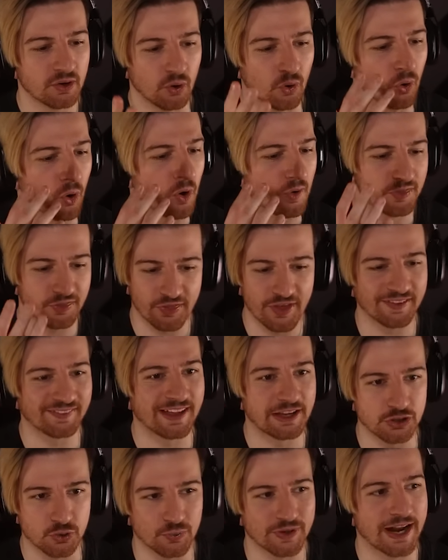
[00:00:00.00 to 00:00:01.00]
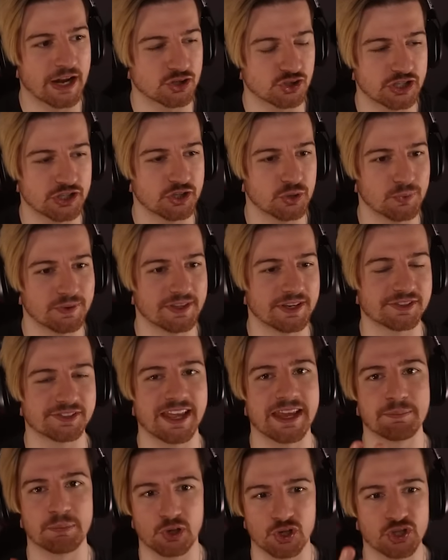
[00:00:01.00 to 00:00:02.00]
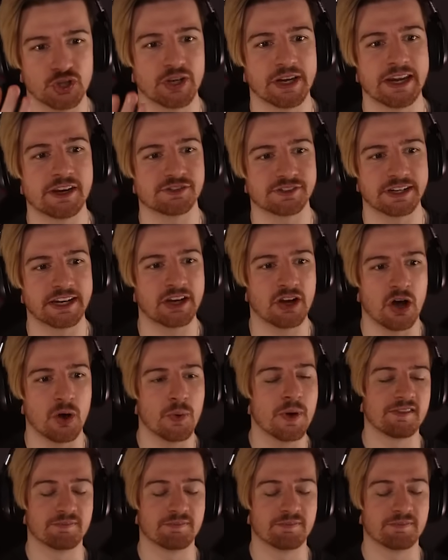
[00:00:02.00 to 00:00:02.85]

or thing that you can actually do in this game because you can instantly know